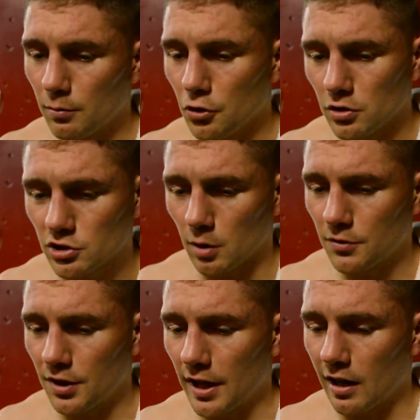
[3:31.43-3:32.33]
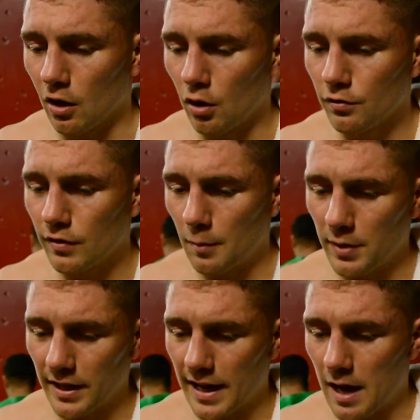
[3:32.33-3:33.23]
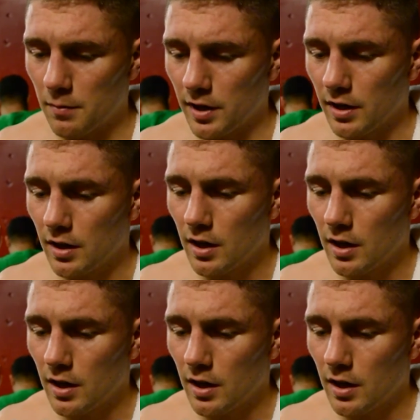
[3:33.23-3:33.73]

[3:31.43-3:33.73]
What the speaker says: I'm doing something that I love, I'm being happy,